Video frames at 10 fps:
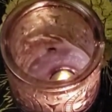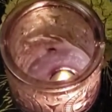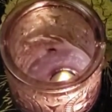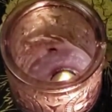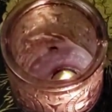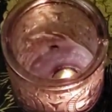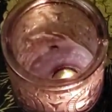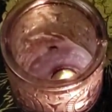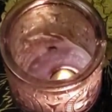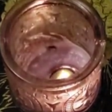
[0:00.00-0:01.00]
And then
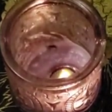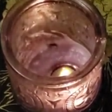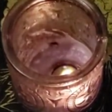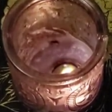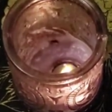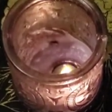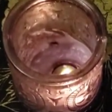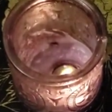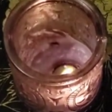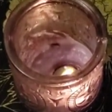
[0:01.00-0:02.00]
Desert
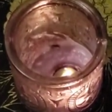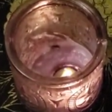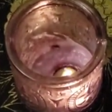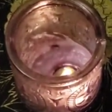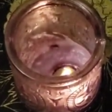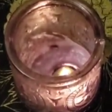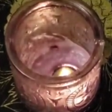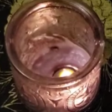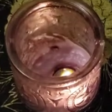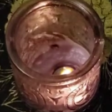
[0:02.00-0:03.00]
Illuminations
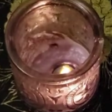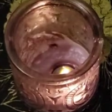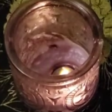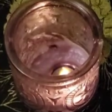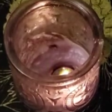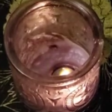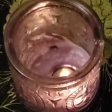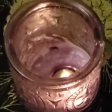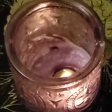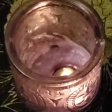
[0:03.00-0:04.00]
Tarot is another one.
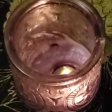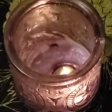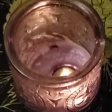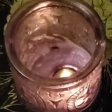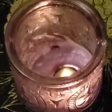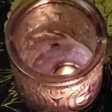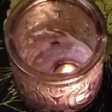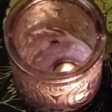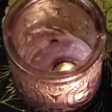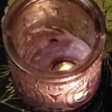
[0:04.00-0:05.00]
This is another one I
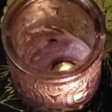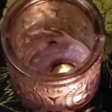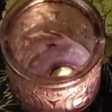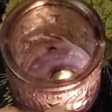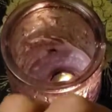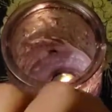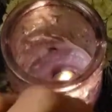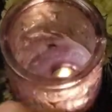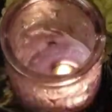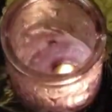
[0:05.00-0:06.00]
would
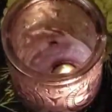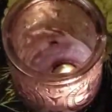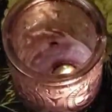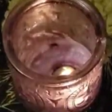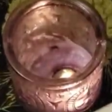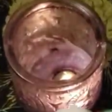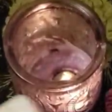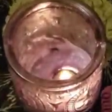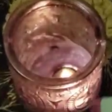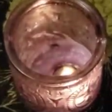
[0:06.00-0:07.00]
not
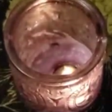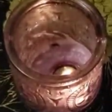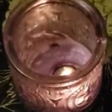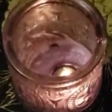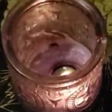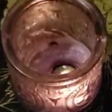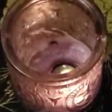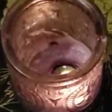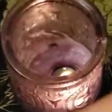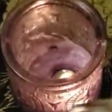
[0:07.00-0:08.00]

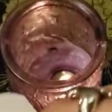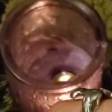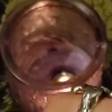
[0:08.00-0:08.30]
recommend.